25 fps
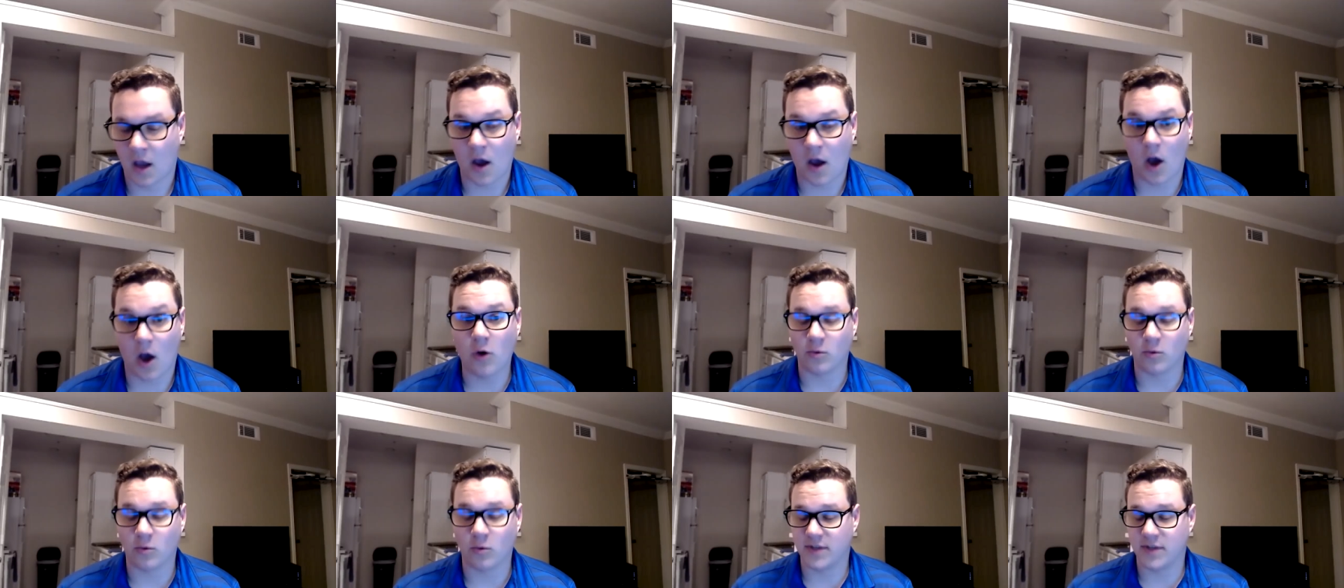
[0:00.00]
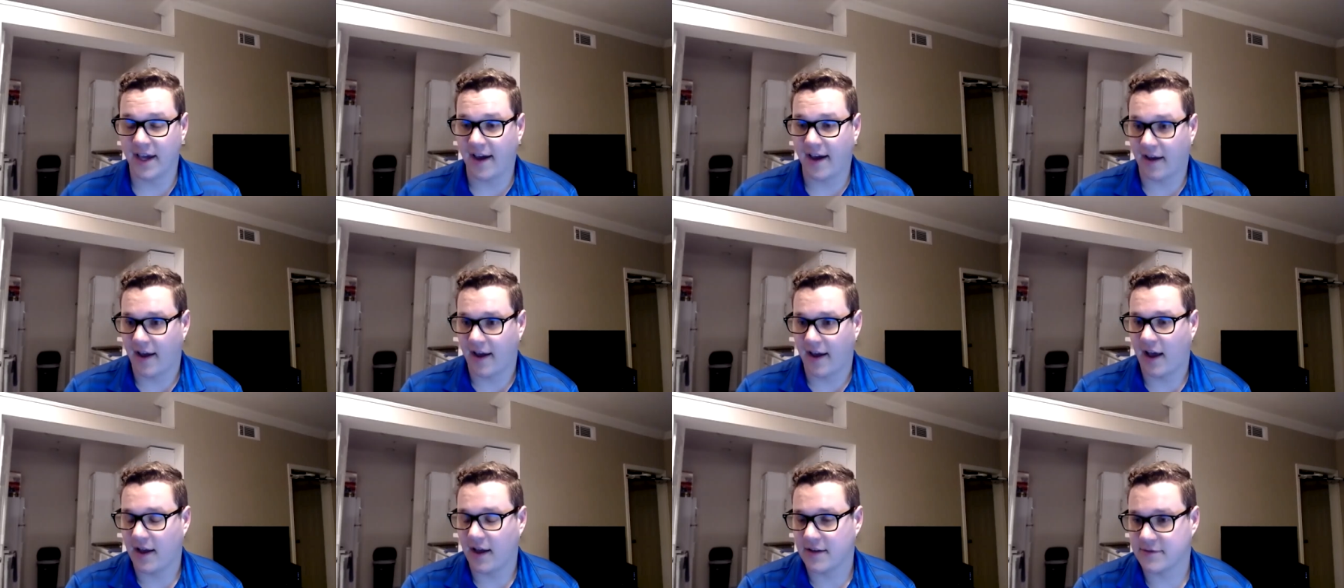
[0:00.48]
Oh
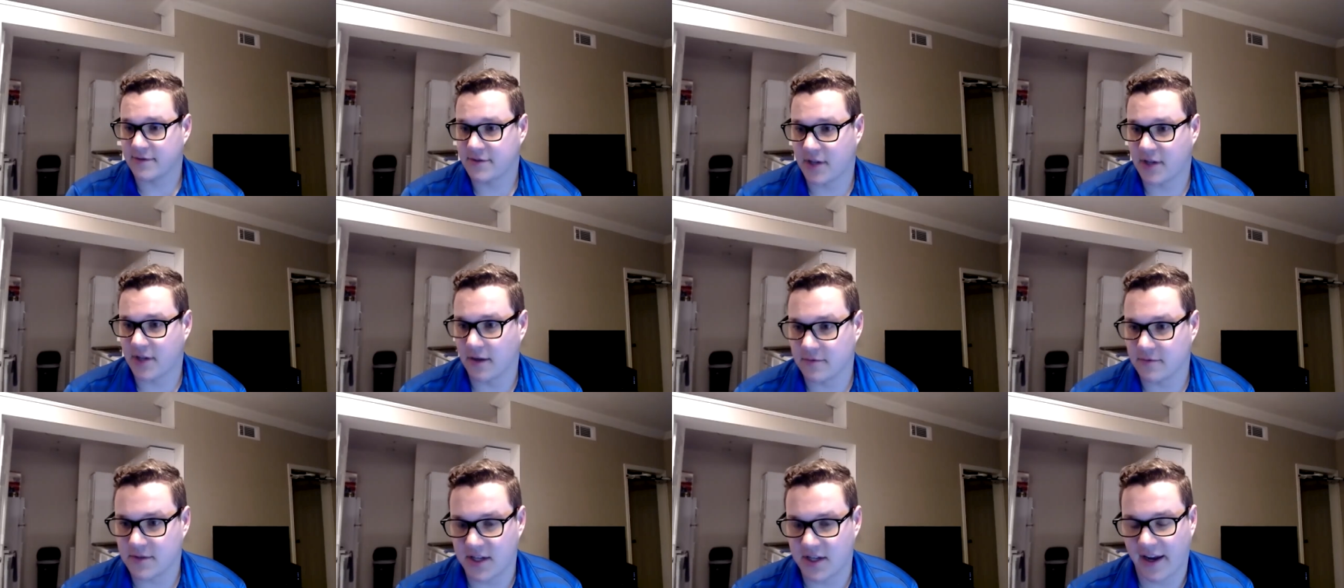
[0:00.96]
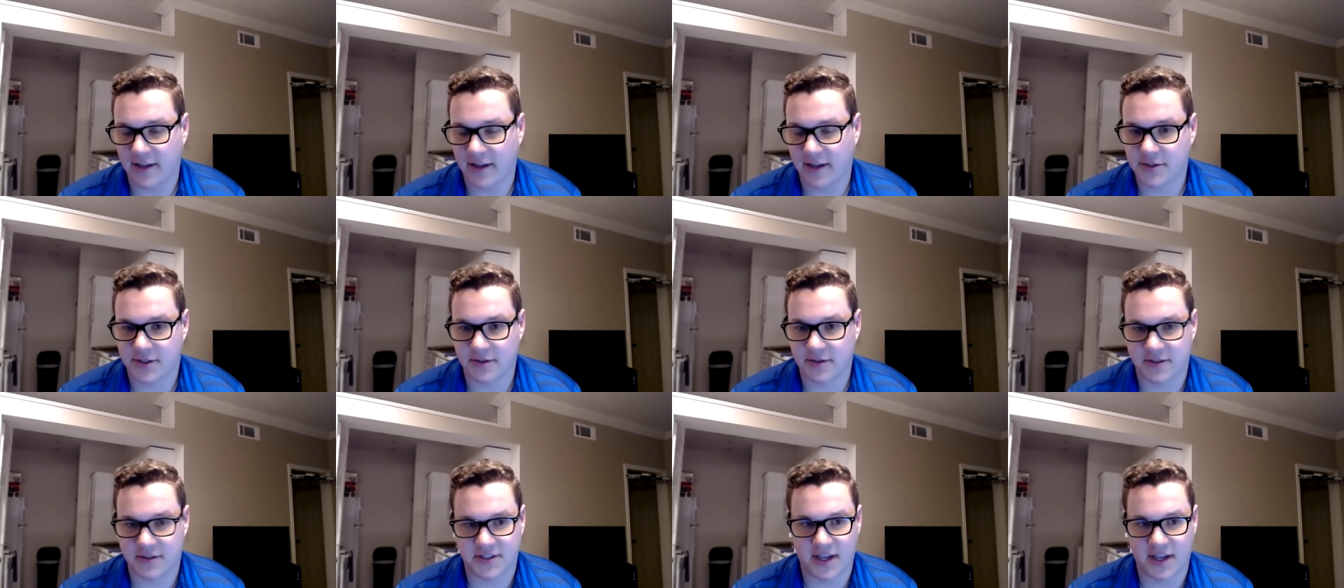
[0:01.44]
yeah. Uh, so to
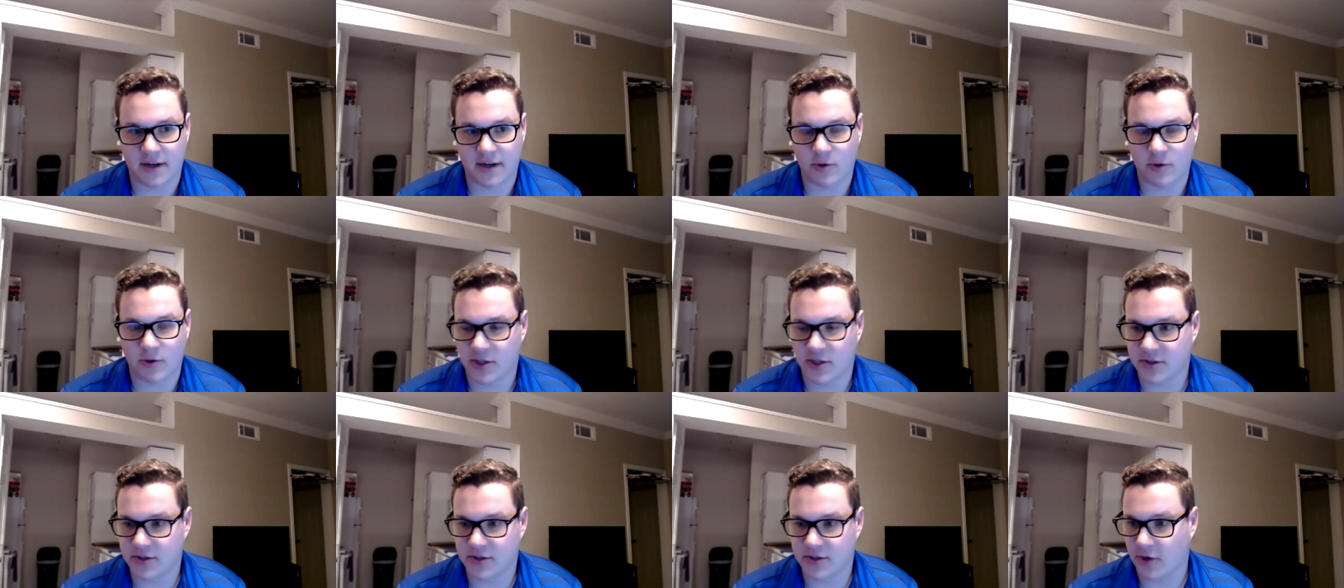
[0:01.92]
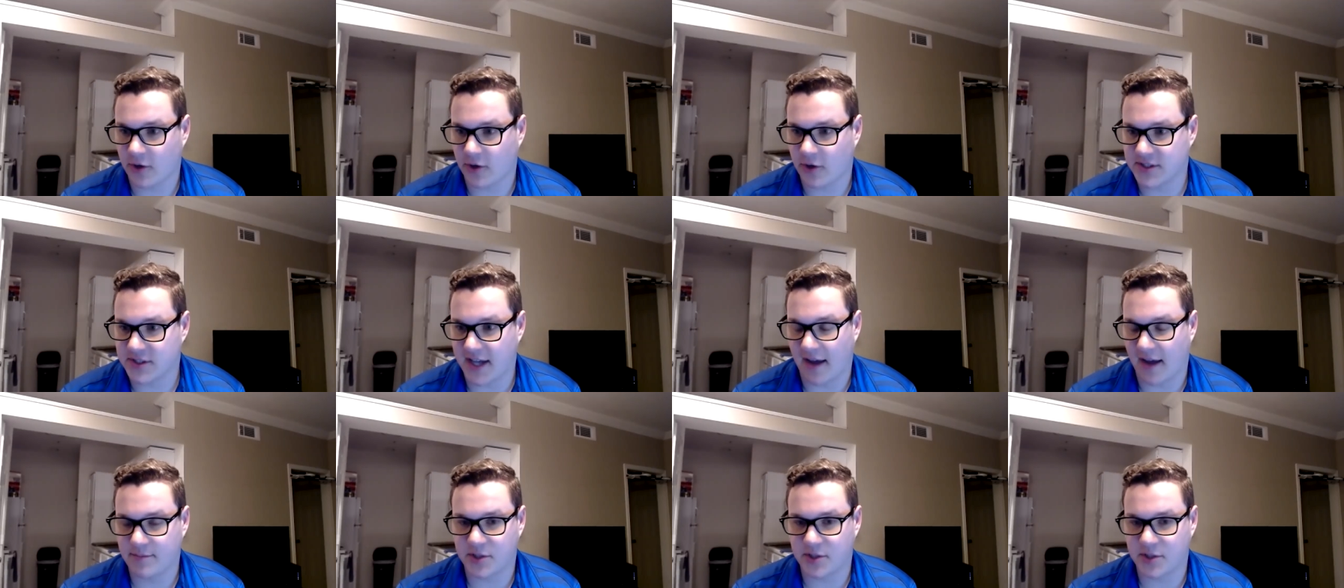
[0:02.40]
answer the second question
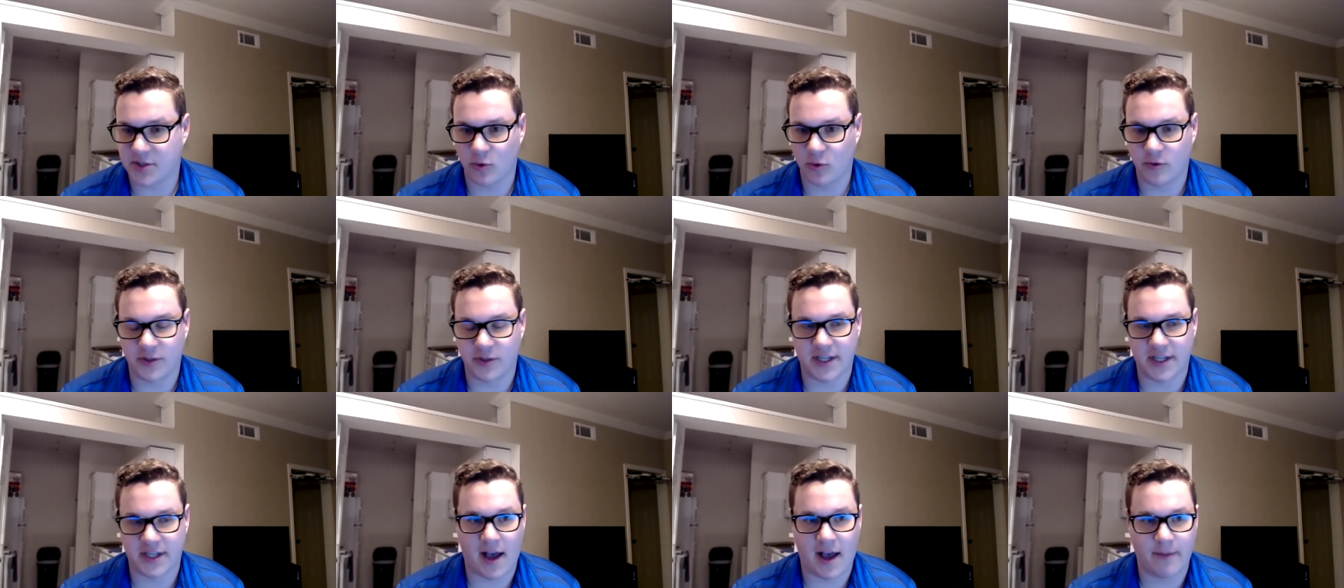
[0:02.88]
first, absolutely.